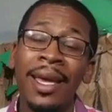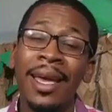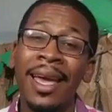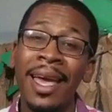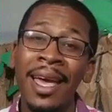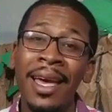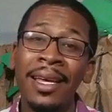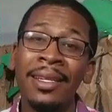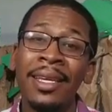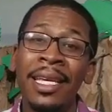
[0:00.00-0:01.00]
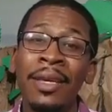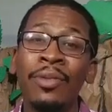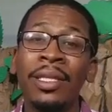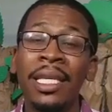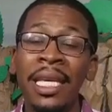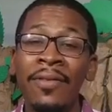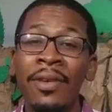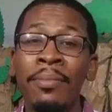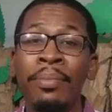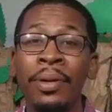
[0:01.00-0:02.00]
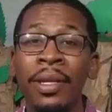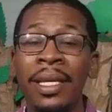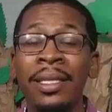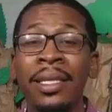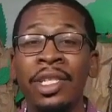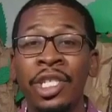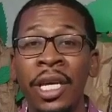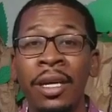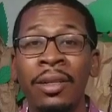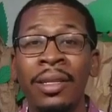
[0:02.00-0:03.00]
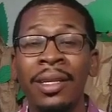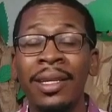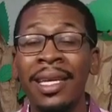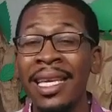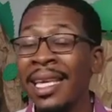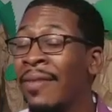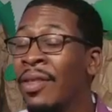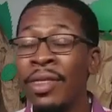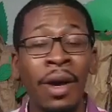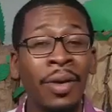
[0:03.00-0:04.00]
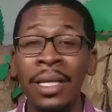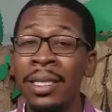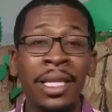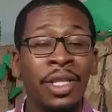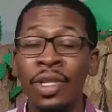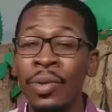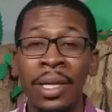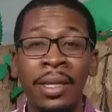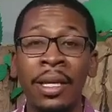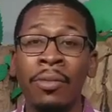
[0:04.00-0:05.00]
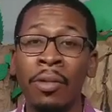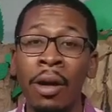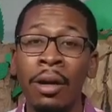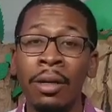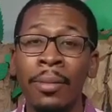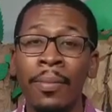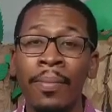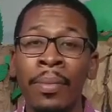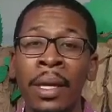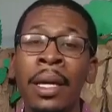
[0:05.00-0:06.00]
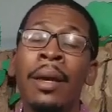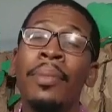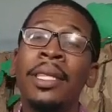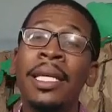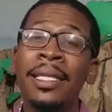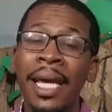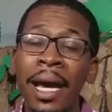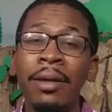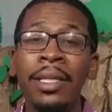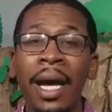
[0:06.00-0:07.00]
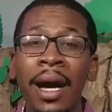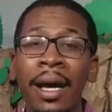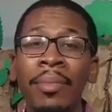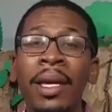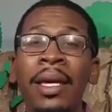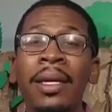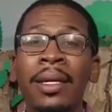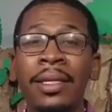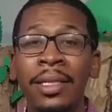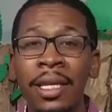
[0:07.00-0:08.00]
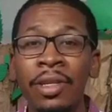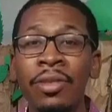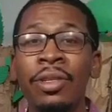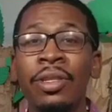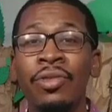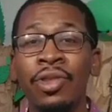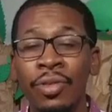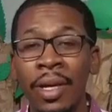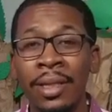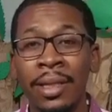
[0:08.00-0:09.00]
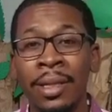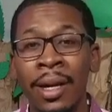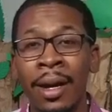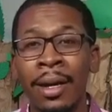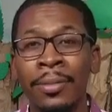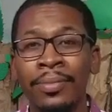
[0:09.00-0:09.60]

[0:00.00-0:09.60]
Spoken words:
and he was even put into jail, even though he didn't do anything wrong. But the entire time, he continued to trust God.